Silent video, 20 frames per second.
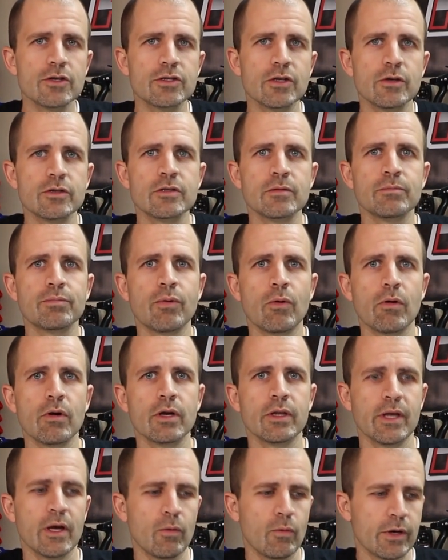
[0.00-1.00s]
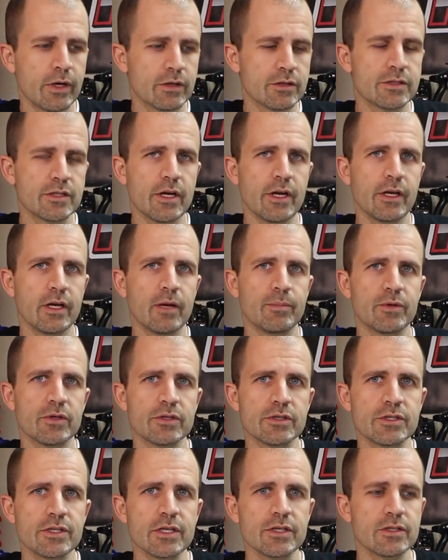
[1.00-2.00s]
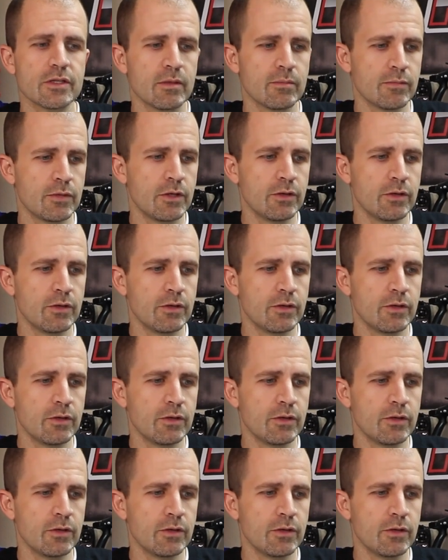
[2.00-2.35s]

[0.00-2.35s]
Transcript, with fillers: So it's important that when you're setting up your system,